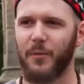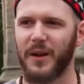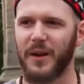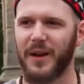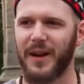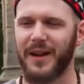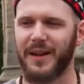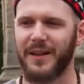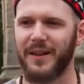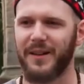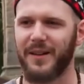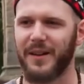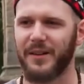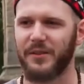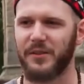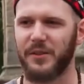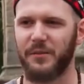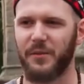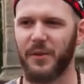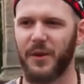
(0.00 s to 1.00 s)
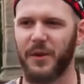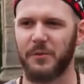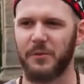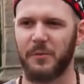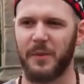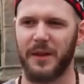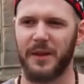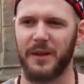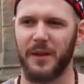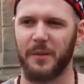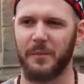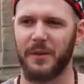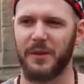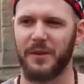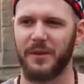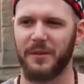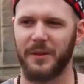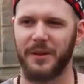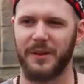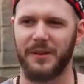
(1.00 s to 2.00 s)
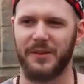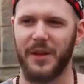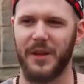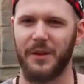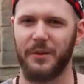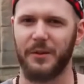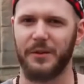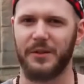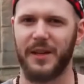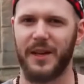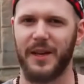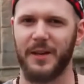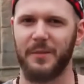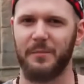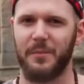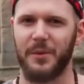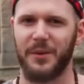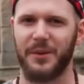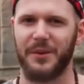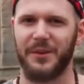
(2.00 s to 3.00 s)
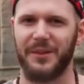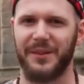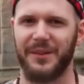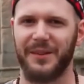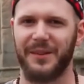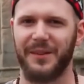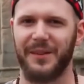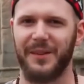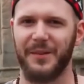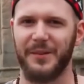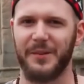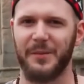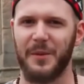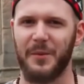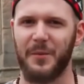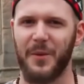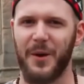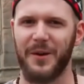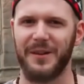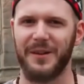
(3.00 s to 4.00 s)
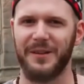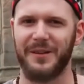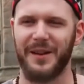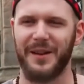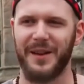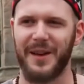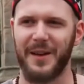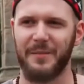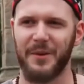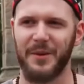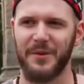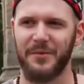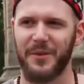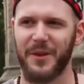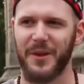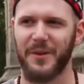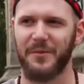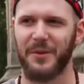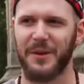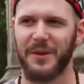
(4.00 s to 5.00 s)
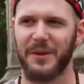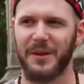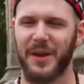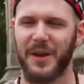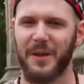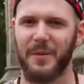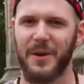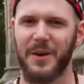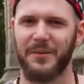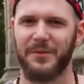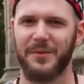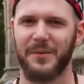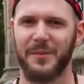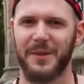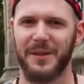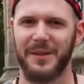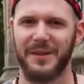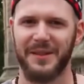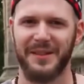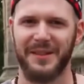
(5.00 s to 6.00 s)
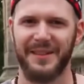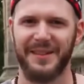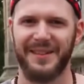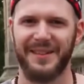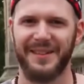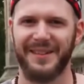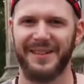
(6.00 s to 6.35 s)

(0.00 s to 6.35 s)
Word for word: Uh, when I had it, I actually thought I was picking up a, like a terrorist handbook, and I was a bit worried that MI5 were going to come after me